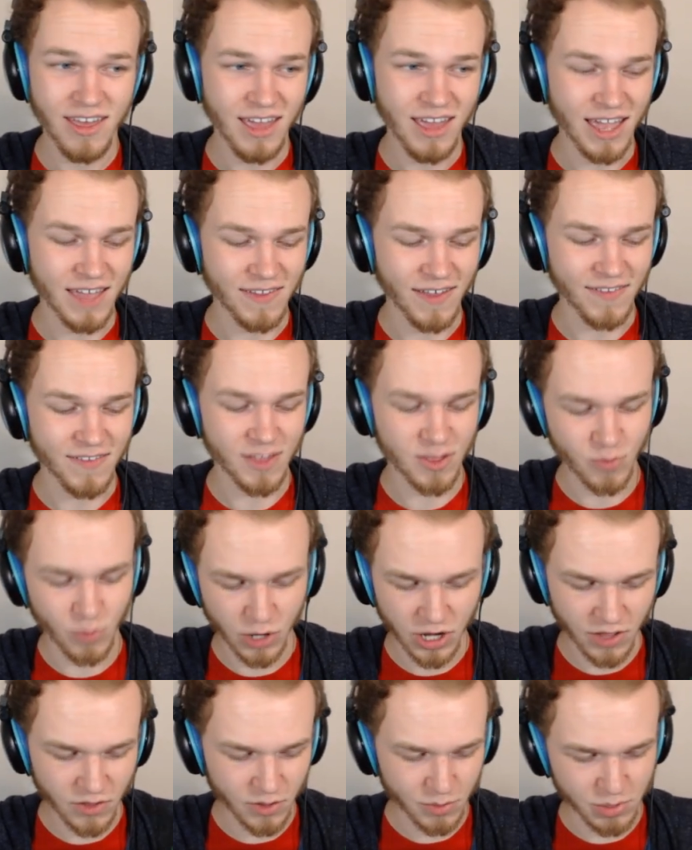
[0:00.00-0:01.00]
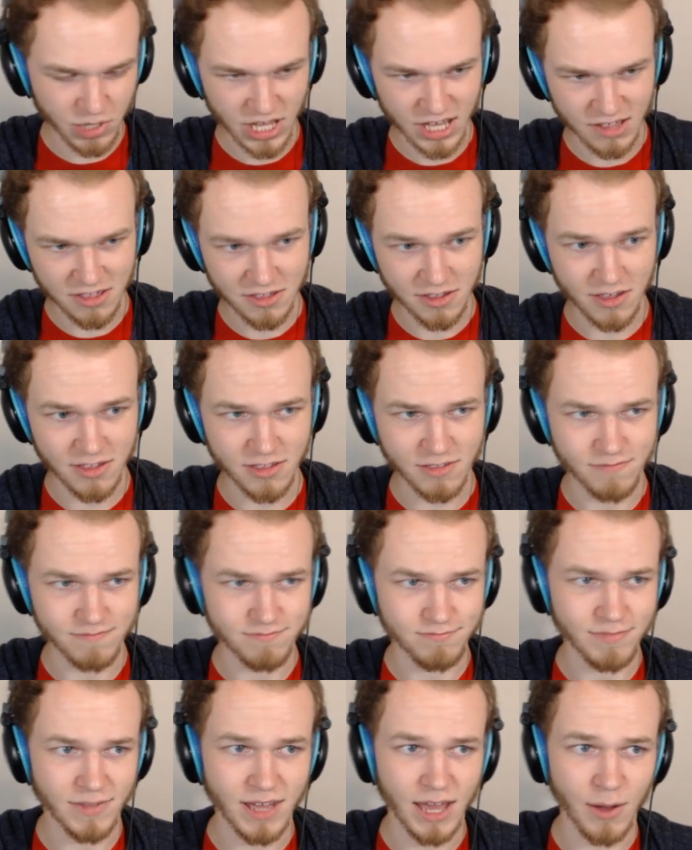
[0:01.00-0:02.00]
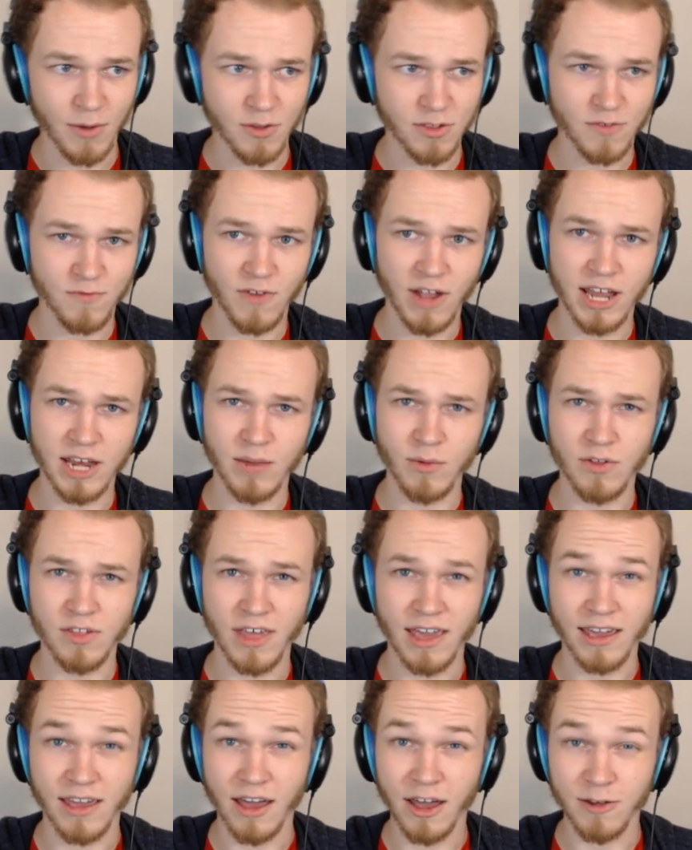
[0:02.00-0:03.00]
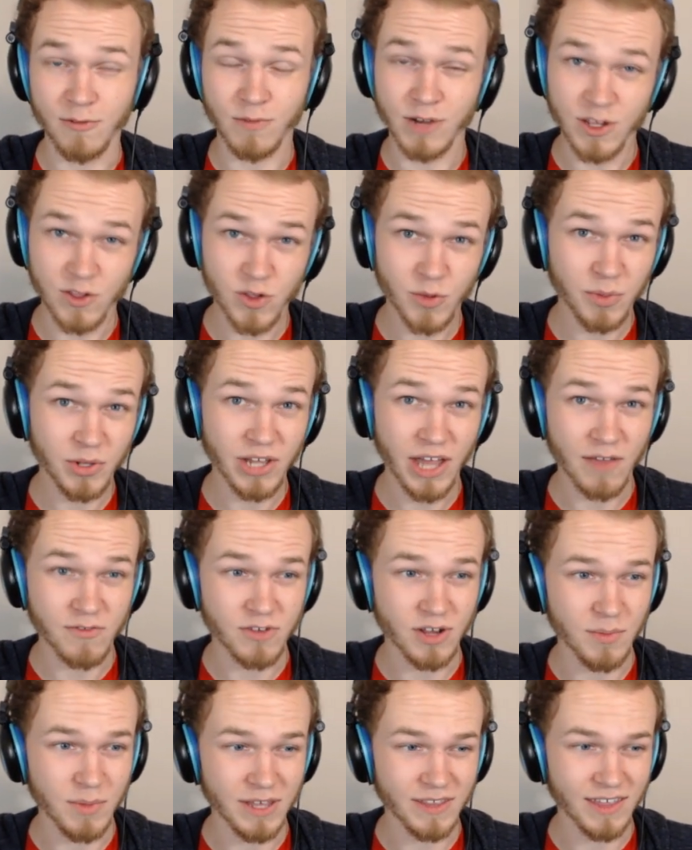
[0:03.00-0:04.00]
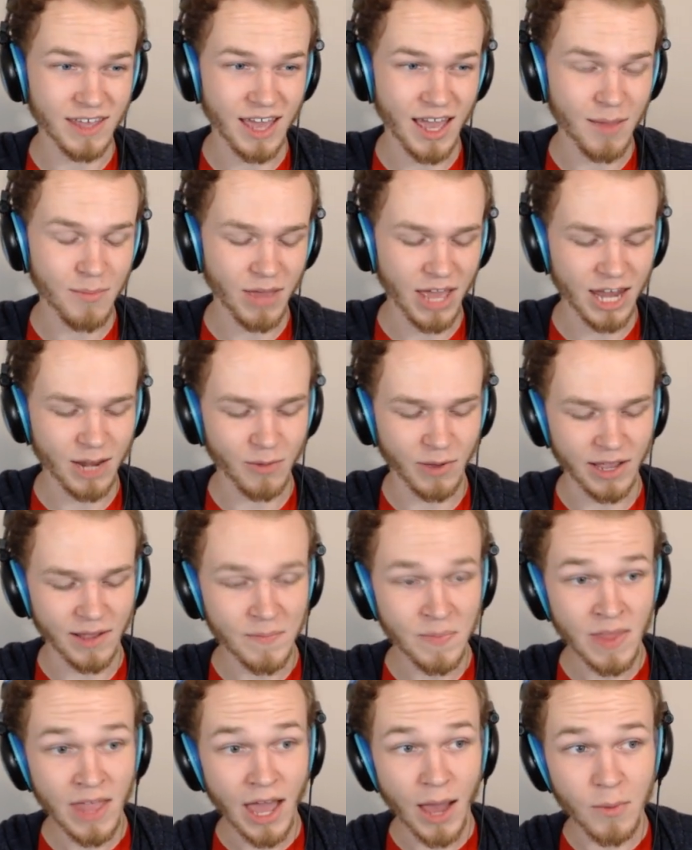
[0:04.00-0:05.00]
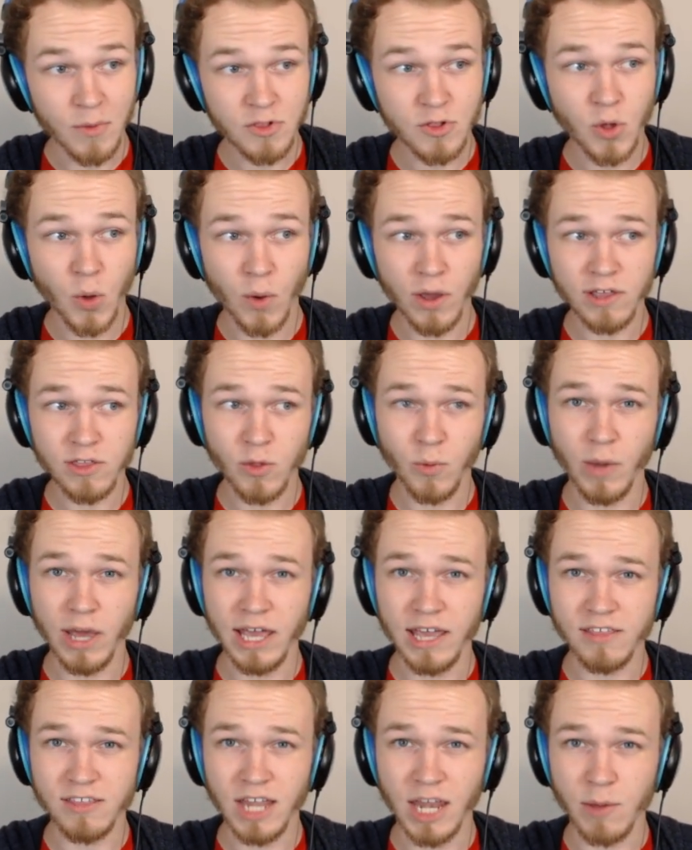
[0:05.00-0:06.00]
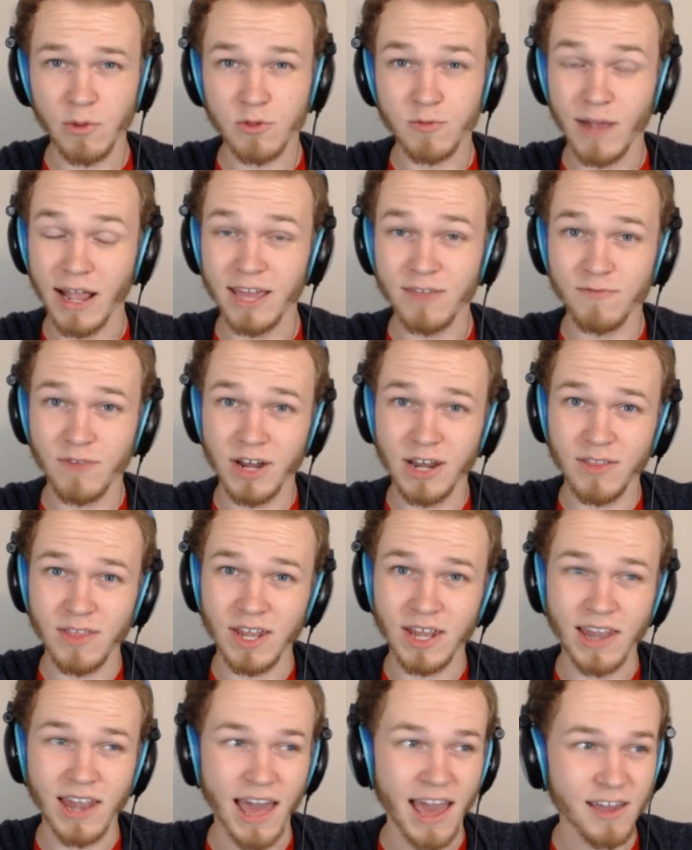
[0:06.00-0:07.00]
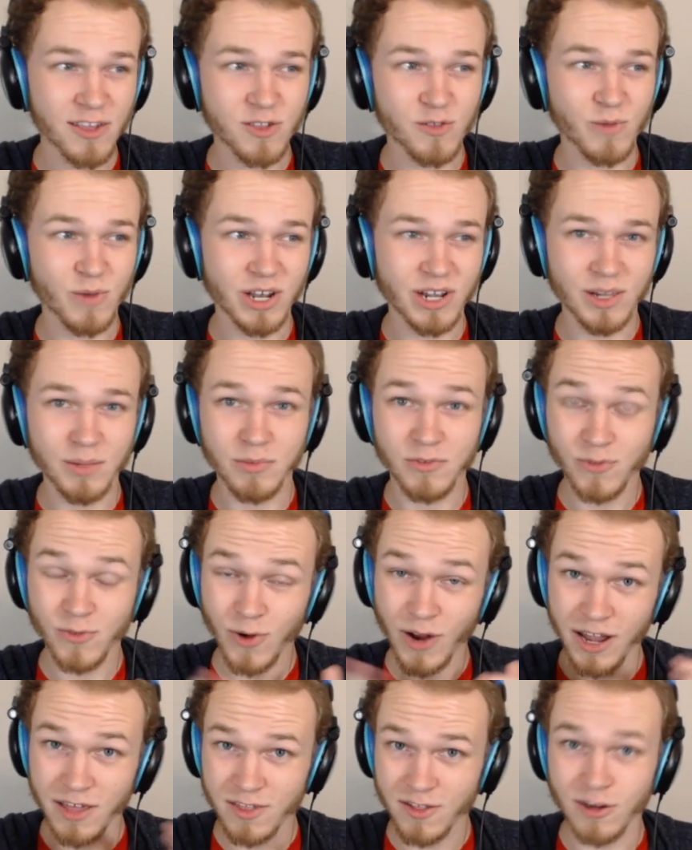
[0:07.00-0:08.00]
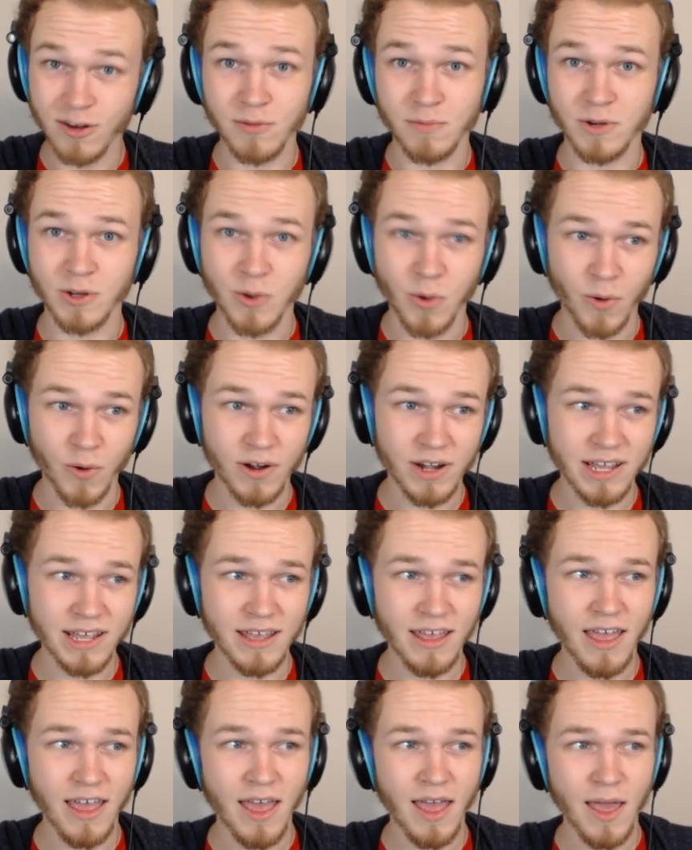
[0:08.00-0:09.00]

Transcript: and then this one other place, 'cause I was afraid it was like unreachable after you beat the game, but anyway, I was going to wait until I was right in front of the last riddle before I started recording,